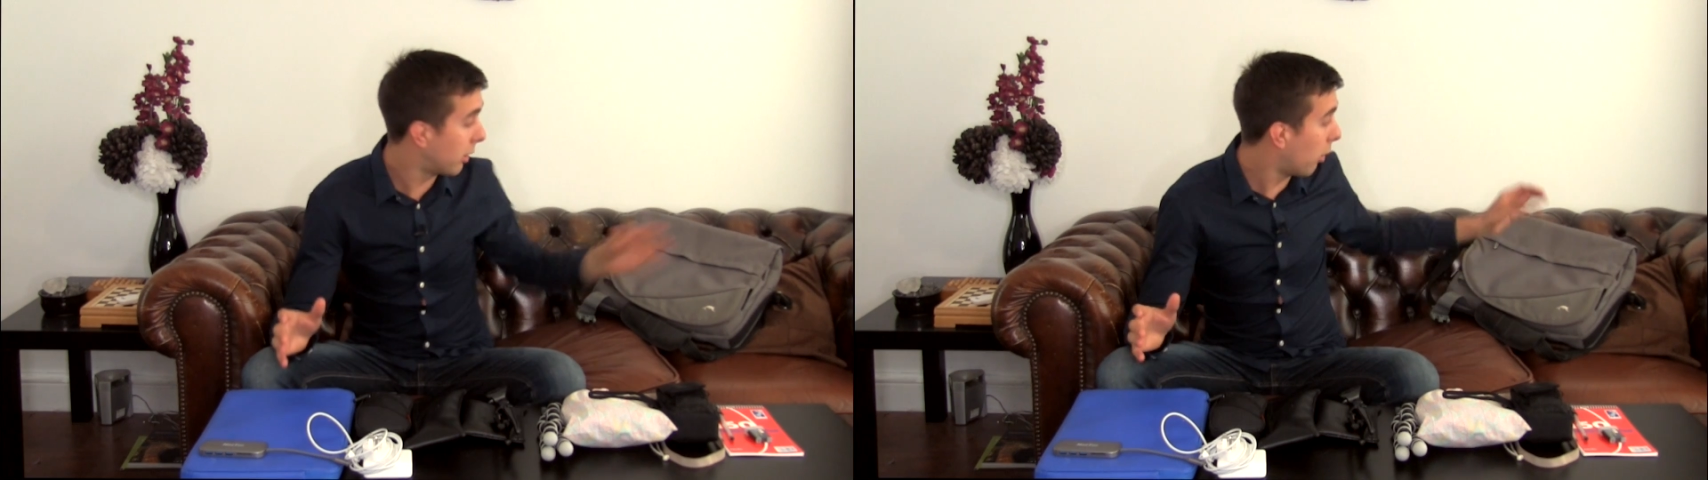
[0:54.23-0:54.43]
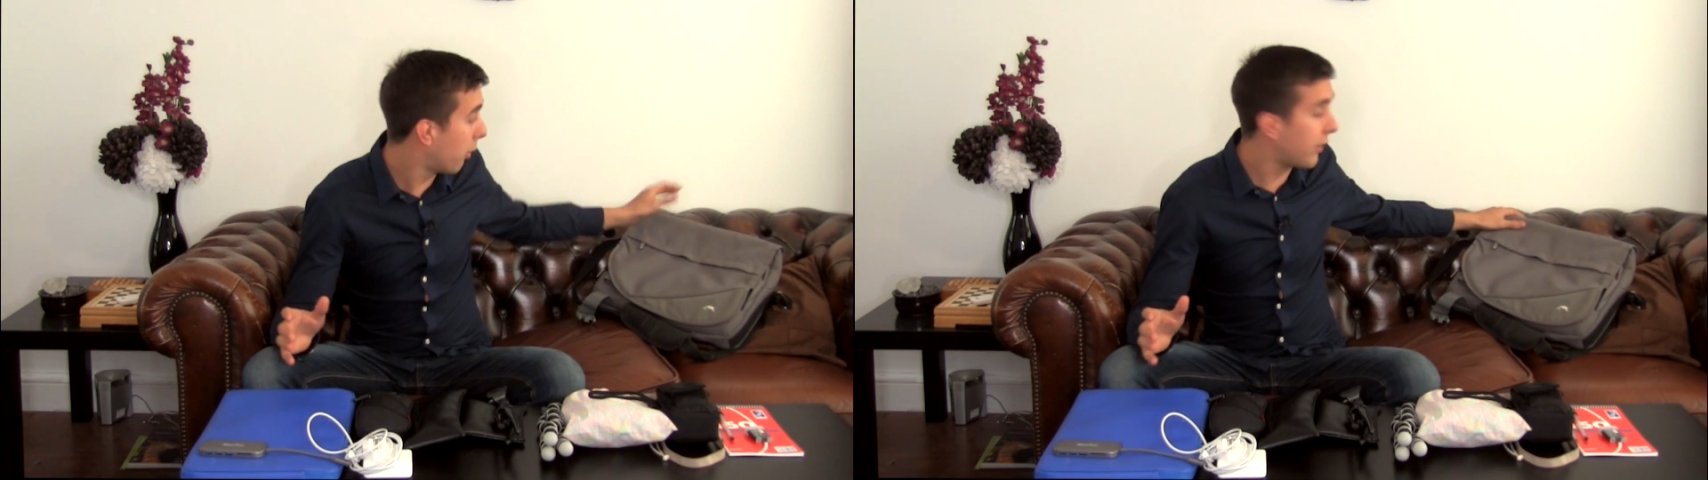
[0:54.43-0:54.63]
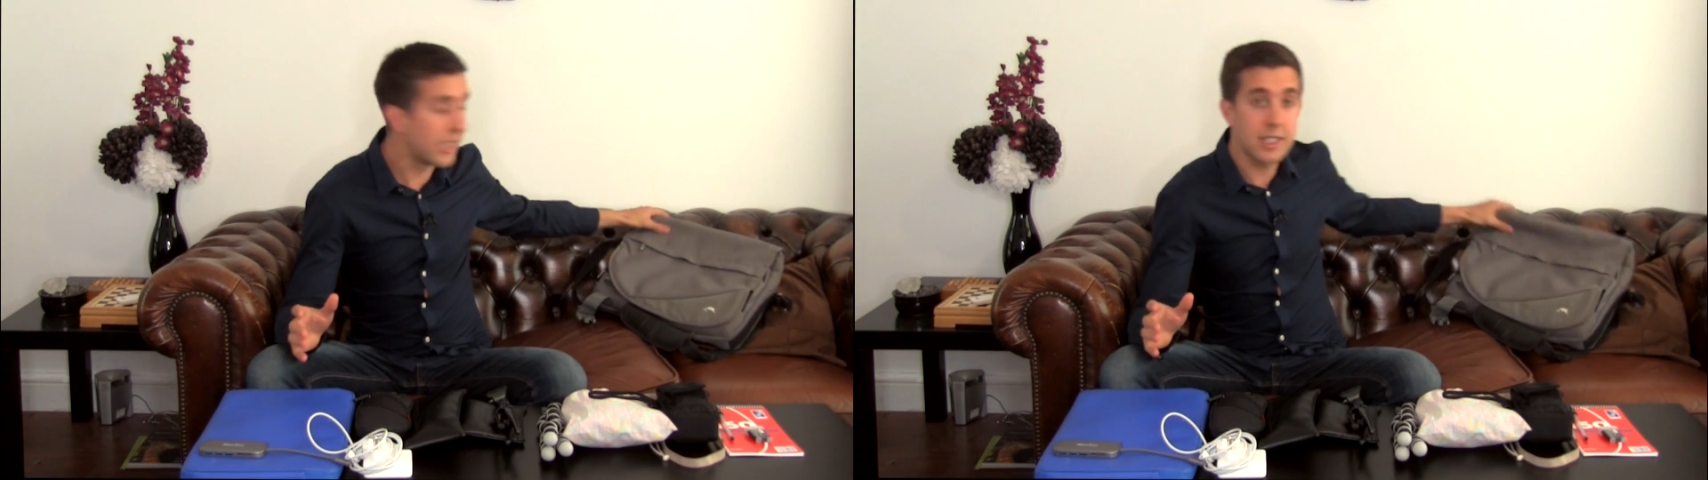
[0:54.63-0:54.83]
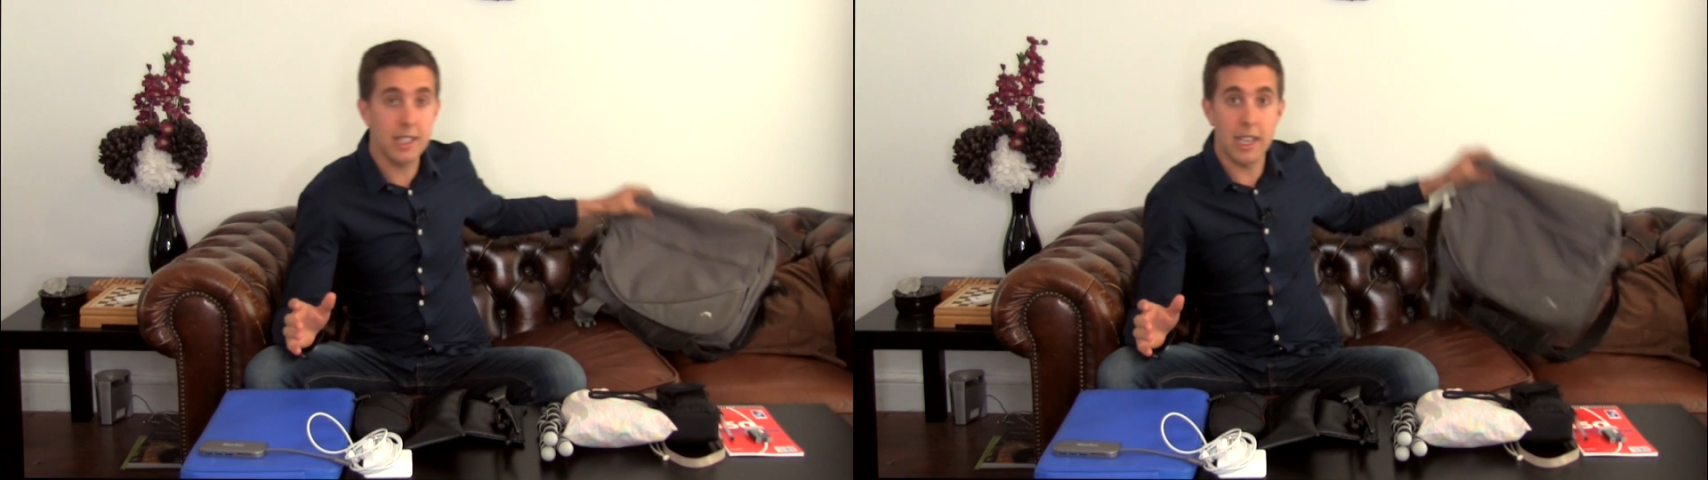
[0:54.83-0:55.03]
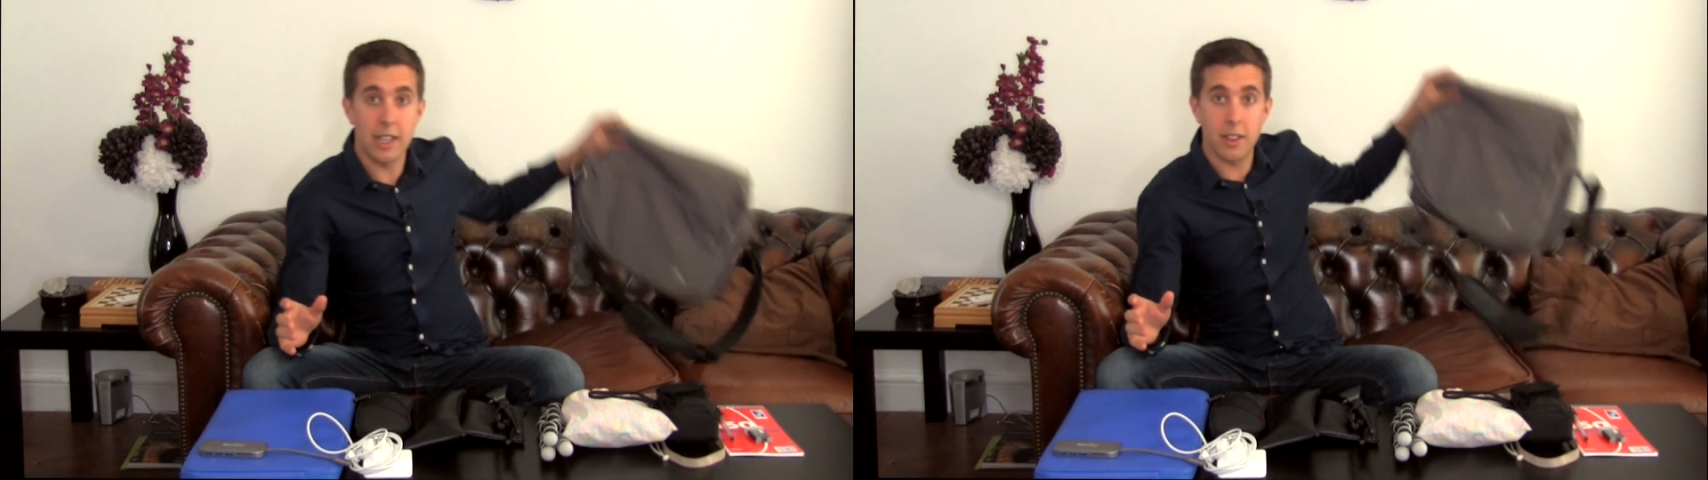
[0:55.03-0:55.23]
and it all
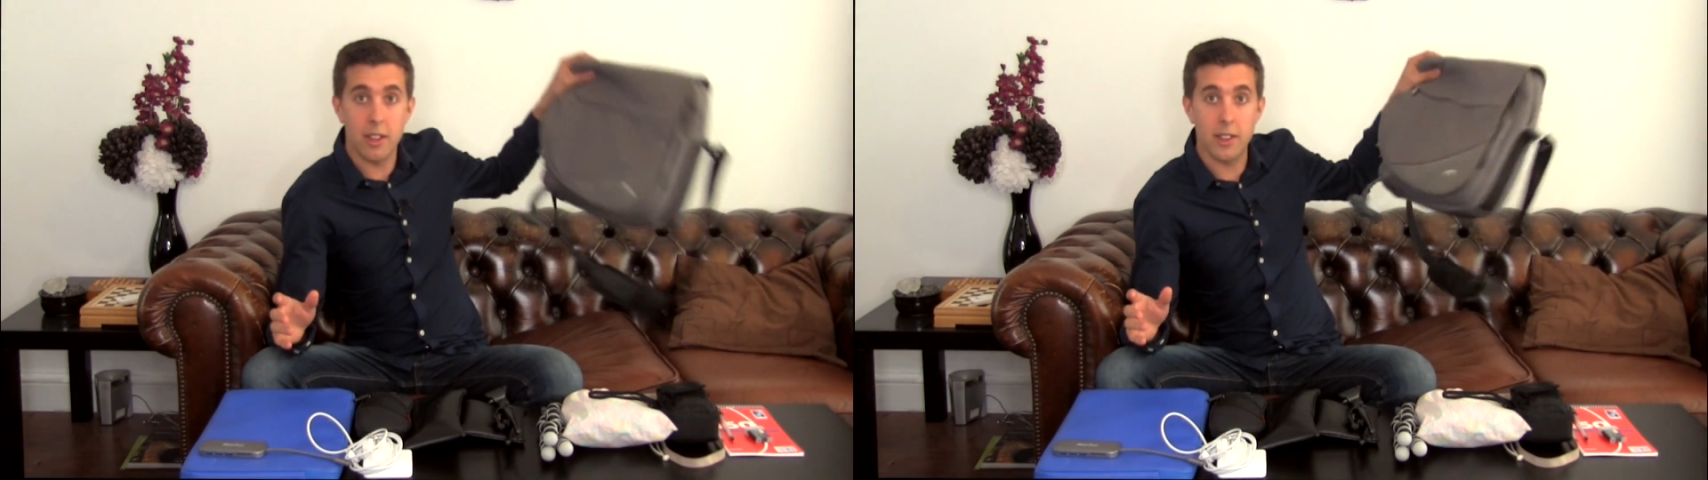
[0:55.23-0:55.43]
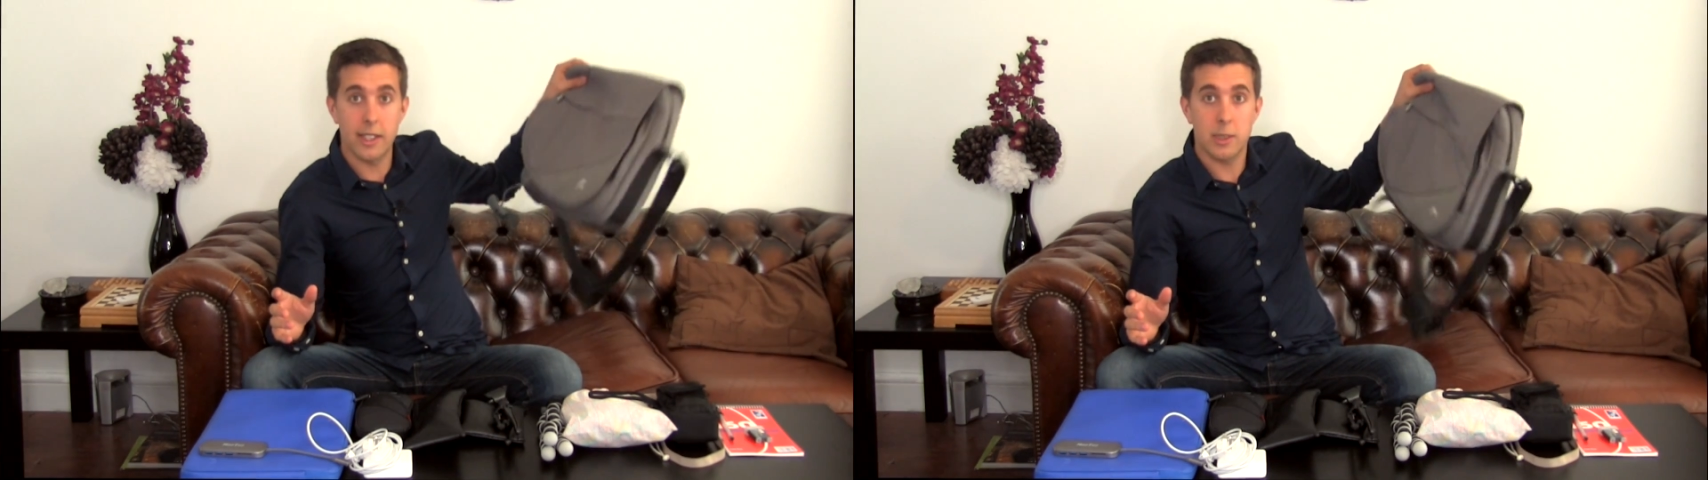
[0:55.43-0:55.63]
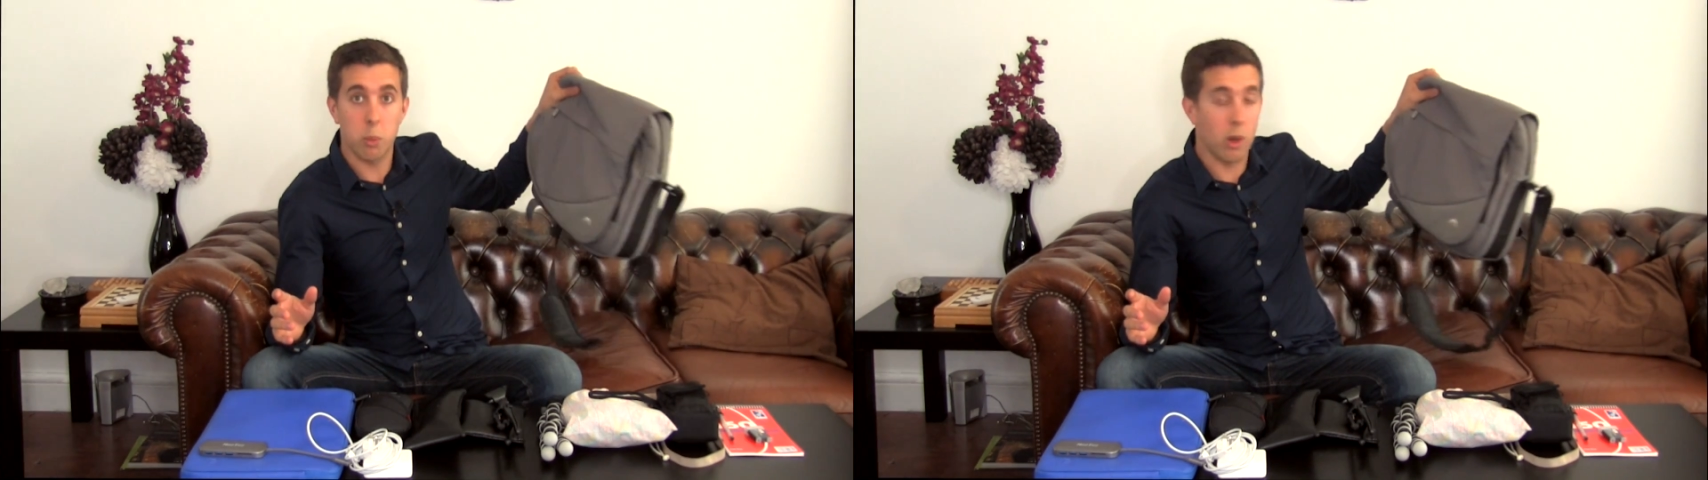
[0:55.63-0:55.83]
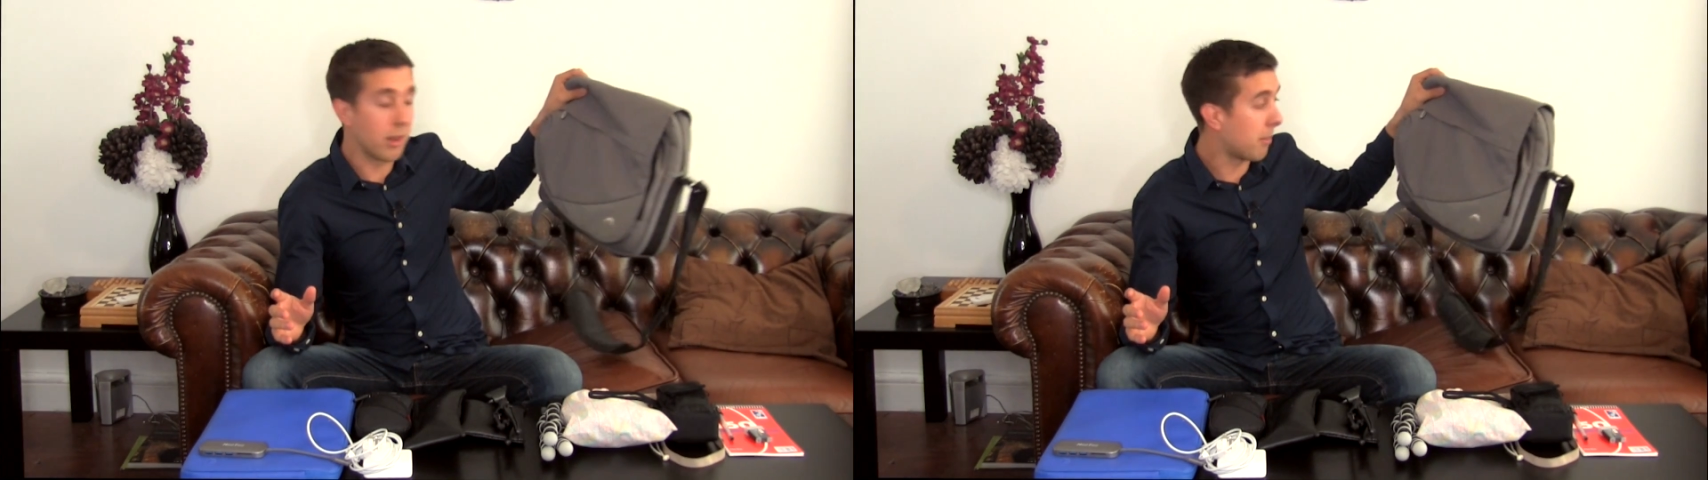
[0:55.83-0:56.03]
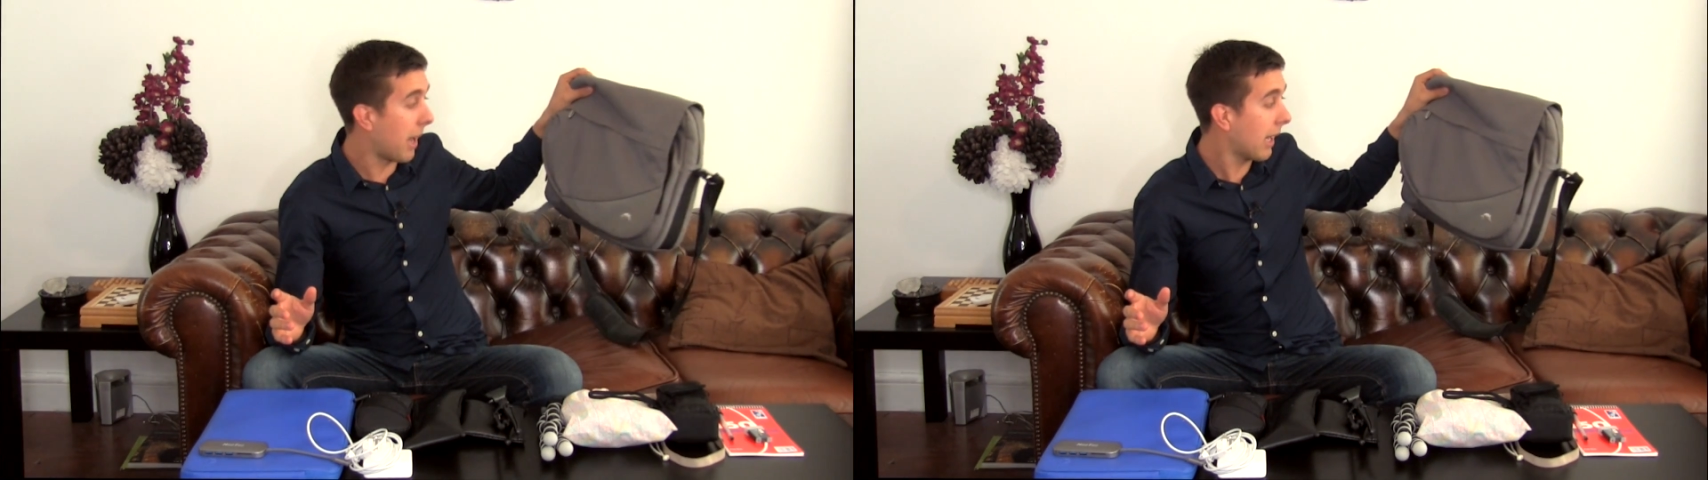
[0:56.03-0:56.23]
fits in this
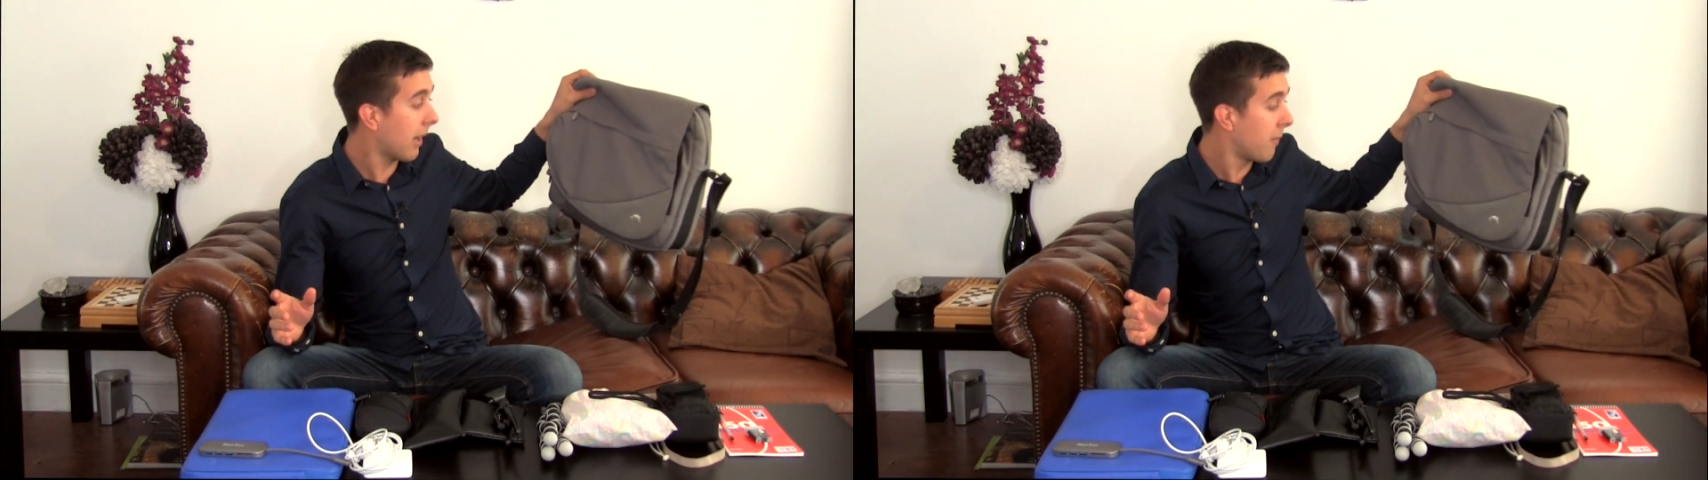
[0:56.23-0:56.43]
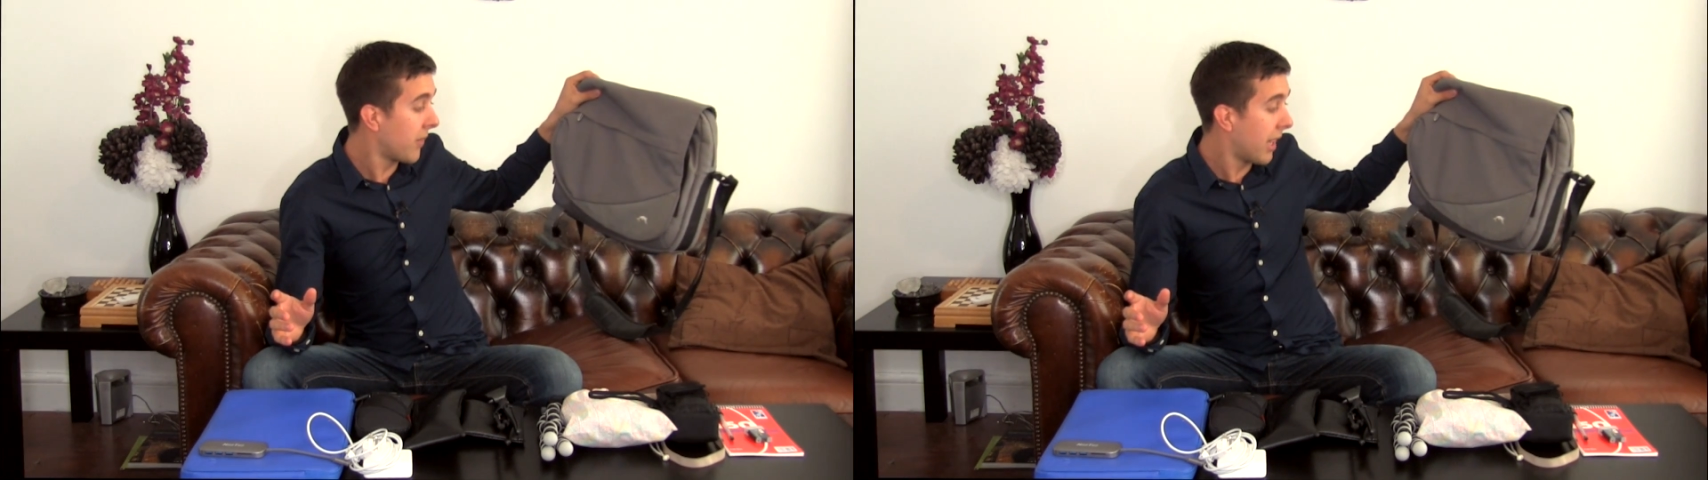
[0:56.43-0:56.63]
one bag.